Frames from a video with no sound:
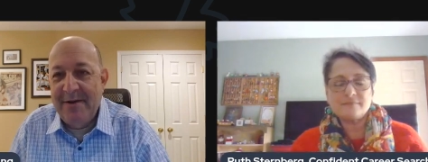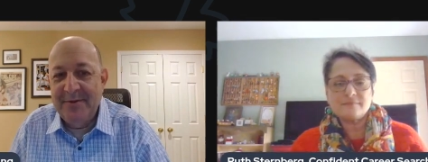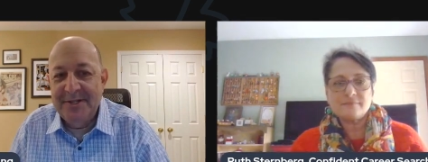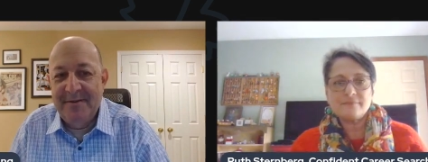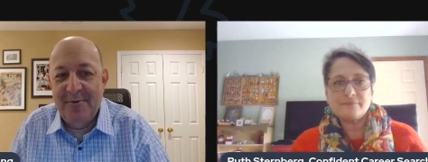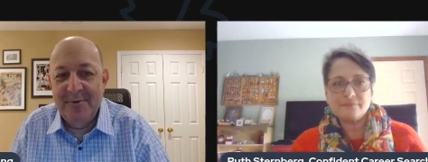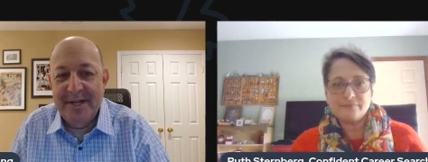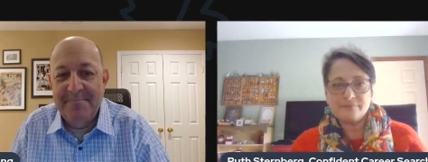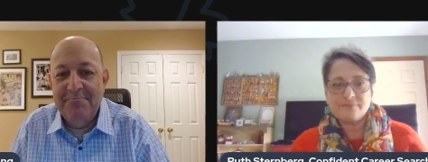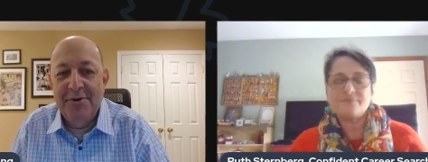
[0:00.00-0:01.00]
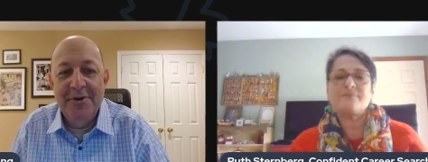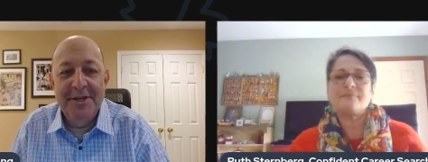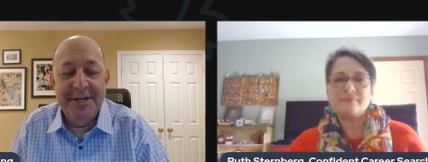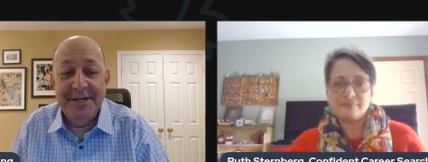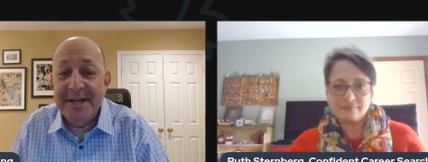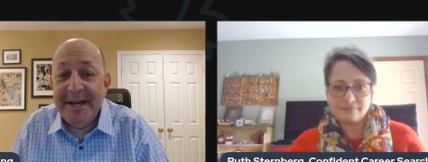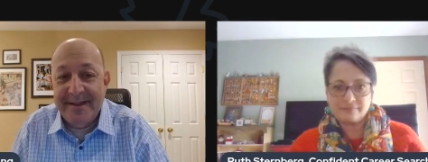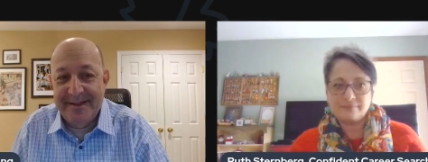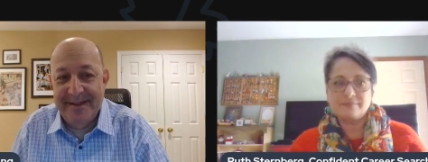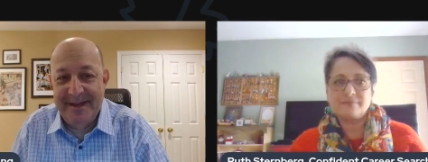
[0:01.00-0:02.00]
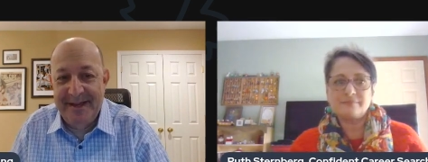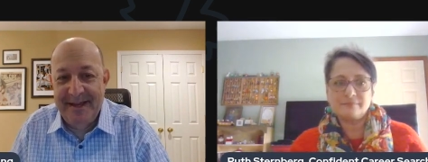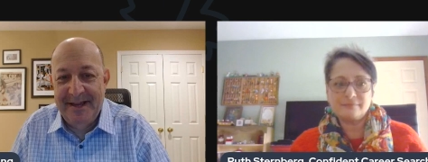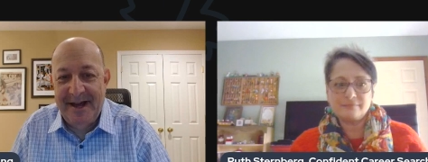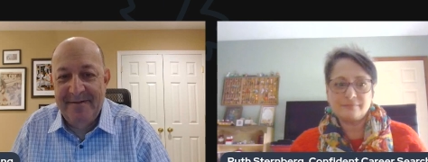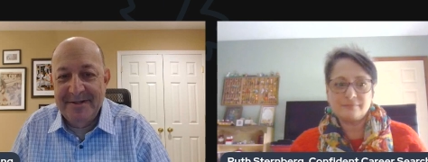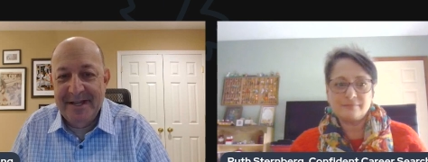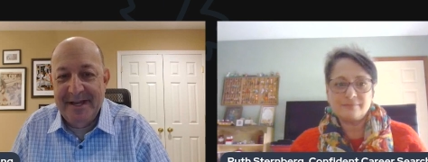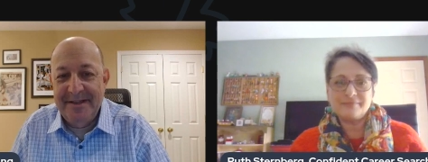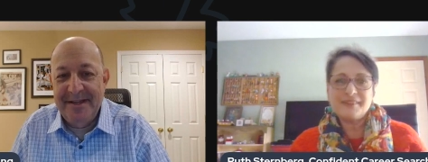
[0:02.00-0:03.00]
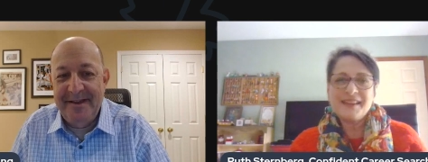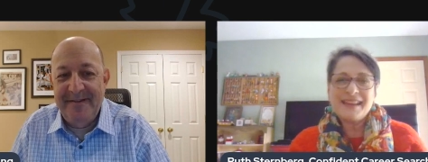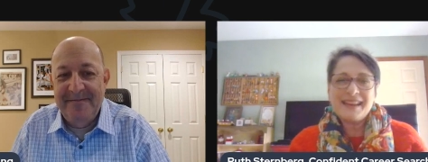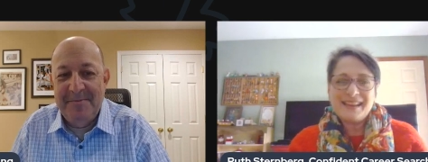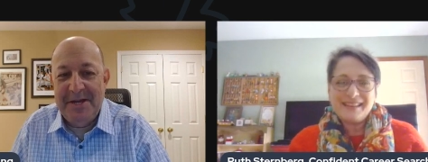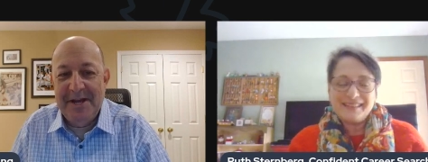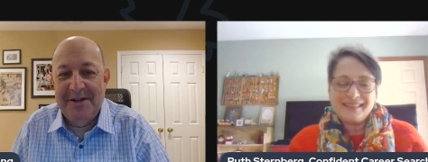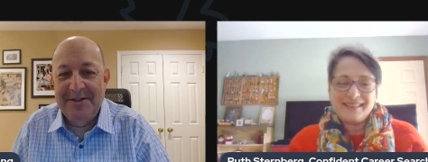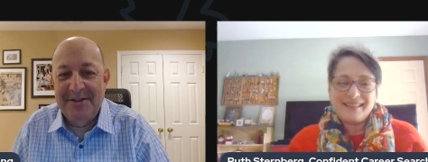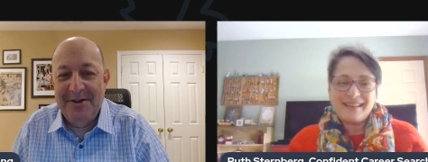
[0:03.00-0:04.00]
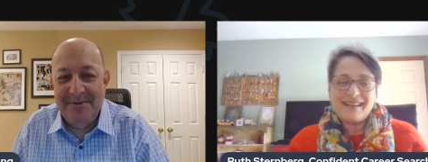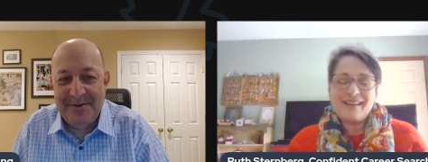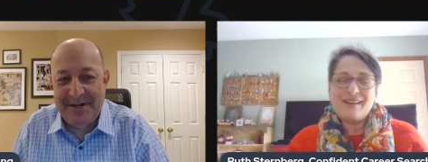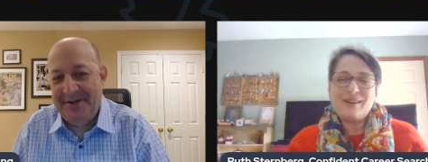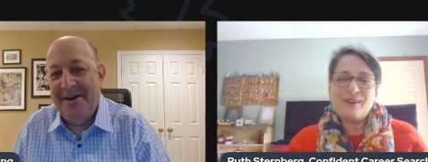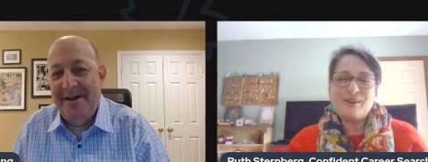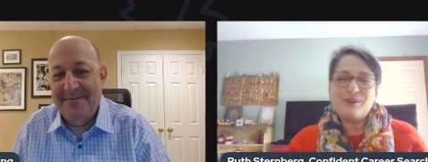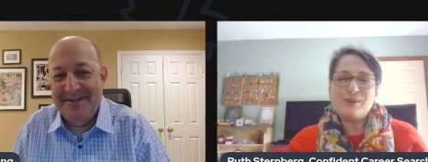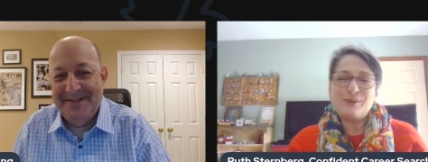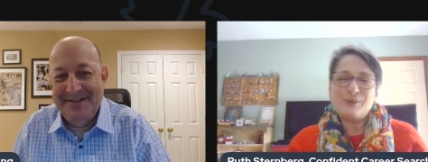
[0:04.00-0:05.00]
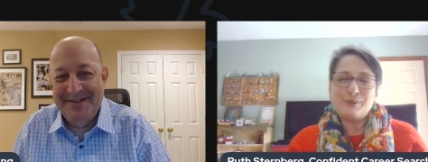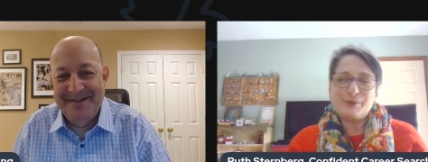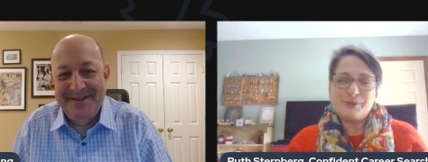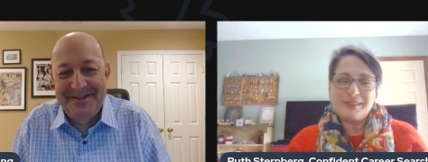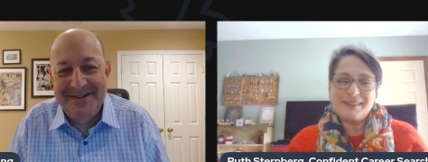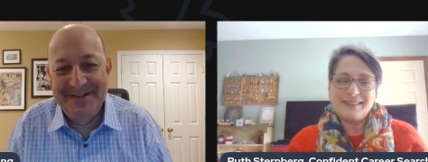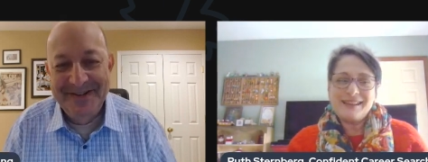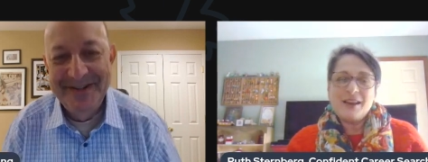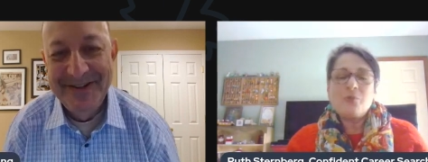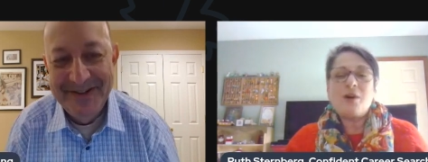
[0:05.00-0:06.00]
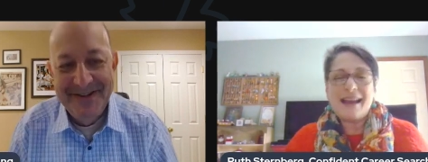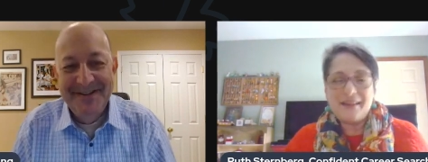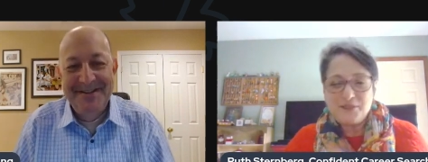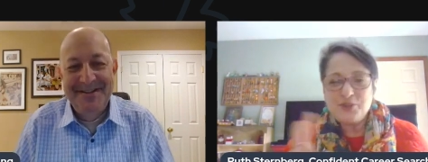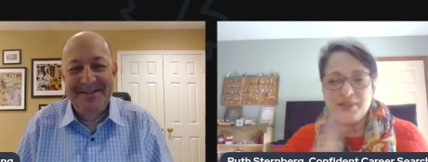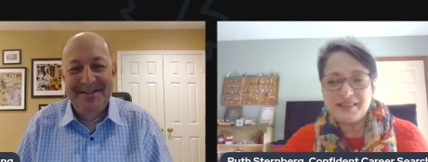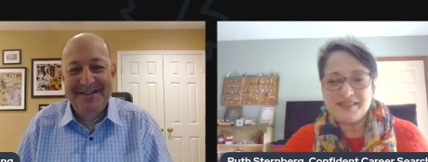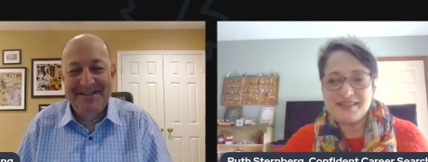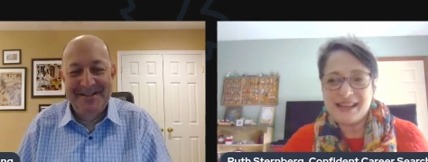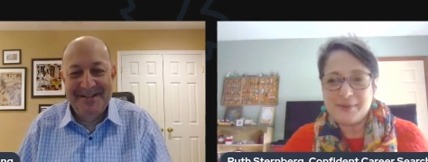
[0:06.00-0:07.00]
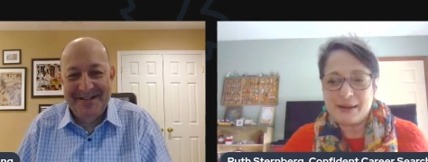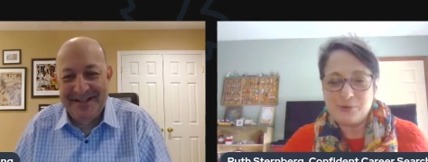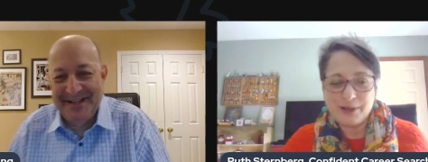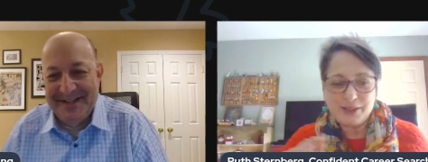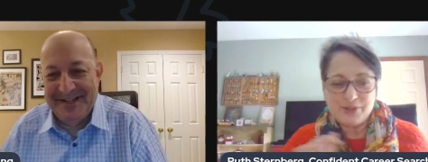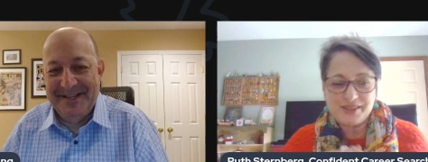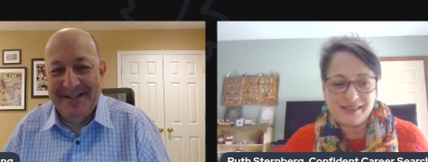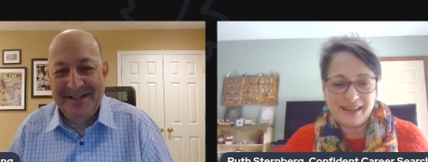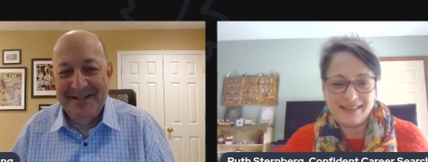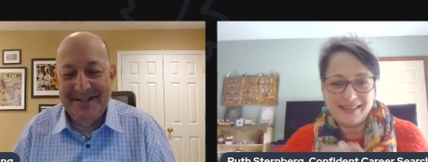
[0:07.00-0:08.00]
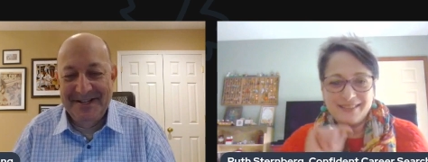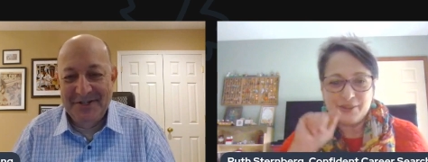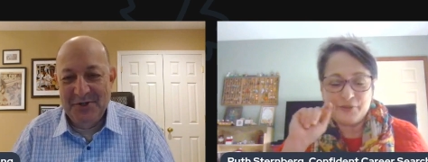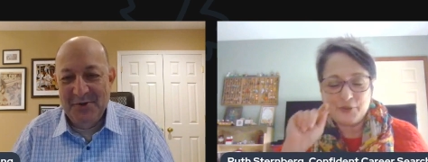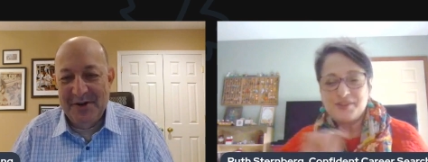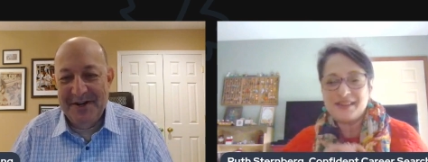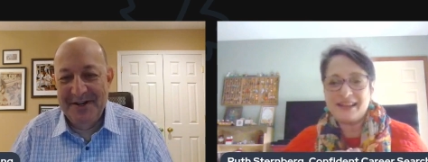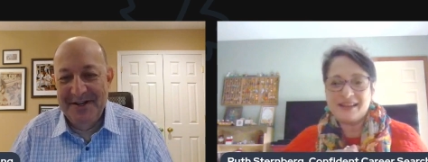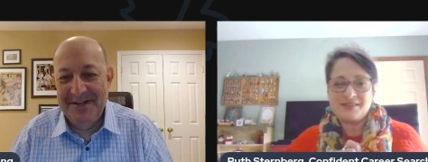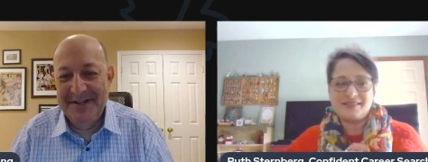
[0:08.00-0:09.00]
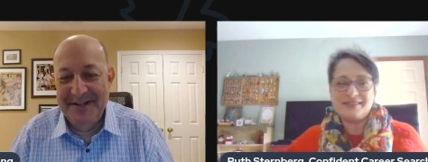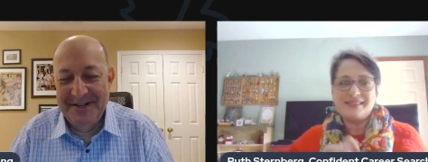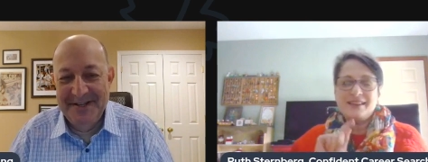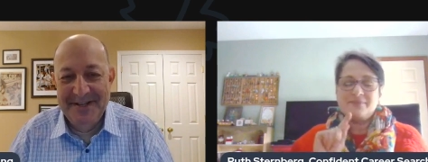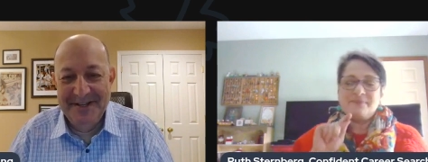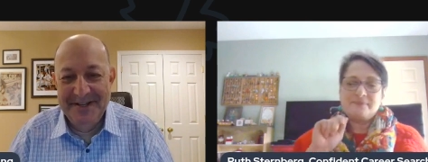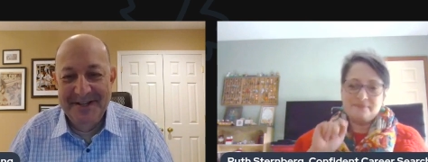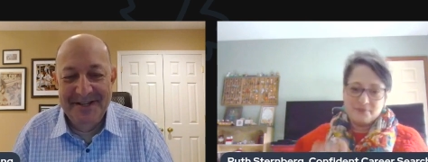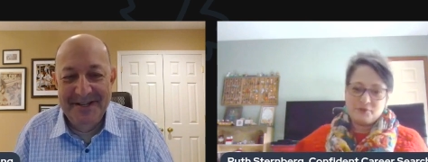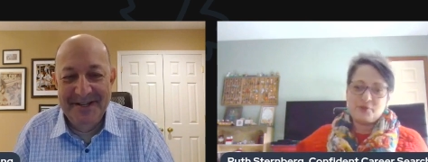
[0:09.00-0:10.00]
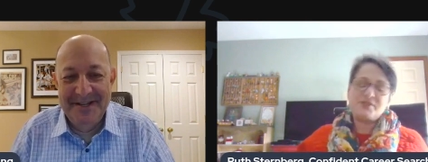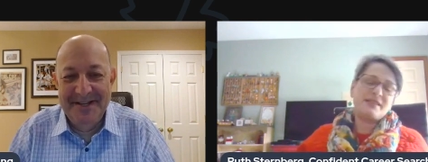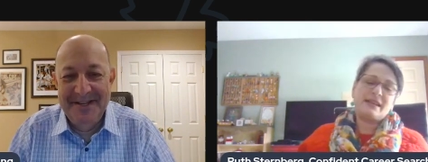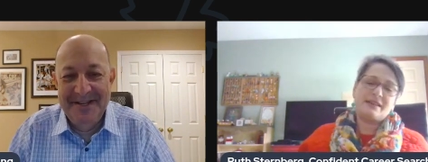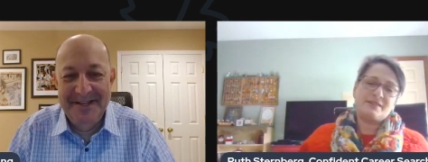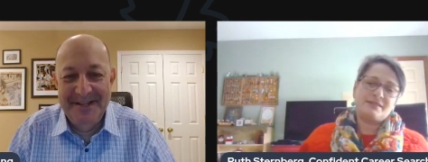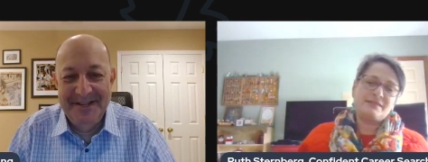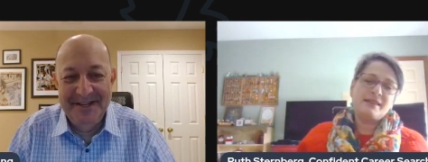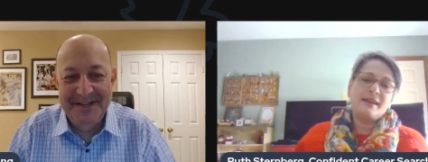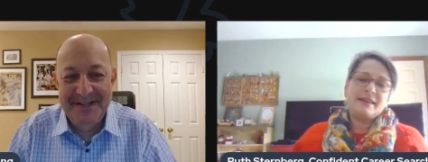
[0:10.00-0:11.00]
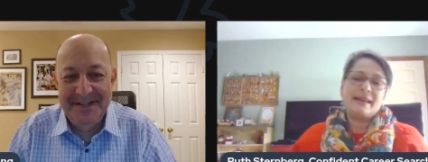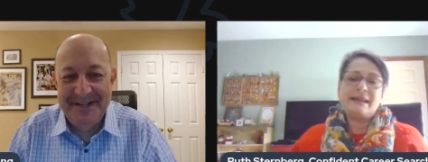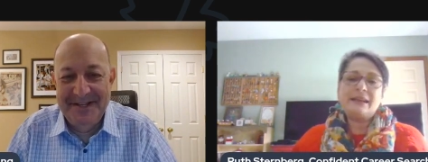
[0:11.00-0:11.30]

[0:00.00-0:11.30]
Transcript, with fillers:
Speaker 1: with someone was like pulling teeth. I was like, leave me alone. Oh,
Speaker 2: well, I have two things to say about what you just said. The sure. first thing is, the first thing is getting